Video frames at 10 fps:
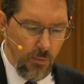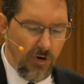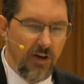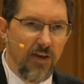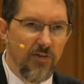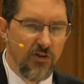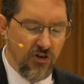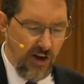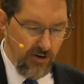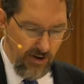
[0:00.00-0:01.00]
I want to give a
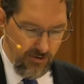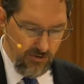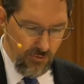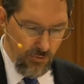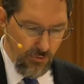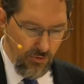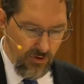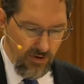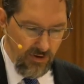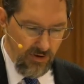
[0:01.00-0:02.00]
shout out to
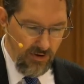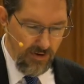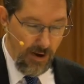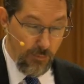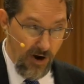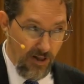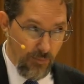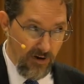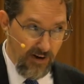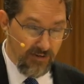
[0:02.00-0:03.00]
I'm probably
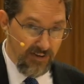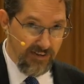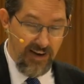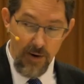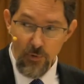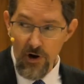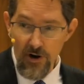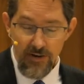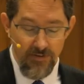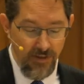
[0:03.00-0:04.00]
pronounce his name
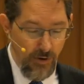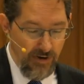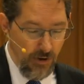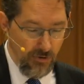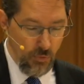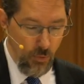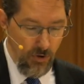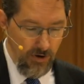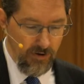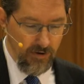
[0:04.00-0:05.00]
wrong, even though I know his
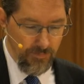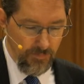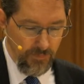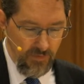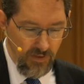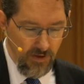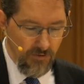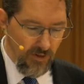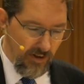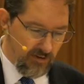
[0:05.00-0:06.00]
work. The
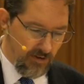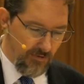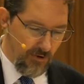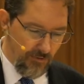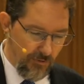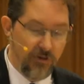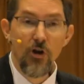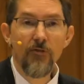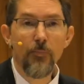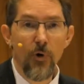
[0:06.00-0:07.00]
philosopher
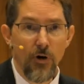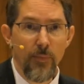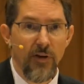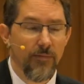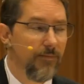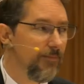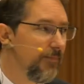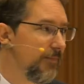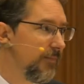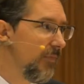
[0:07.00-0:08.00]
Frithjof Bergmann,
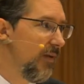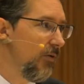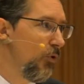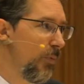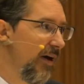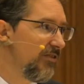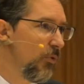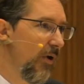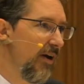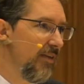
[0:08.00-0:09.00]
who passed
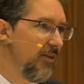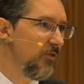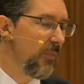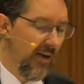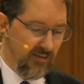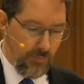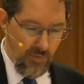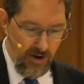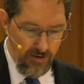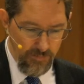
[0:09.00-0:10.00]
away this past
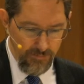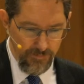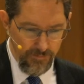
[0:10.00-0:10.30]
May.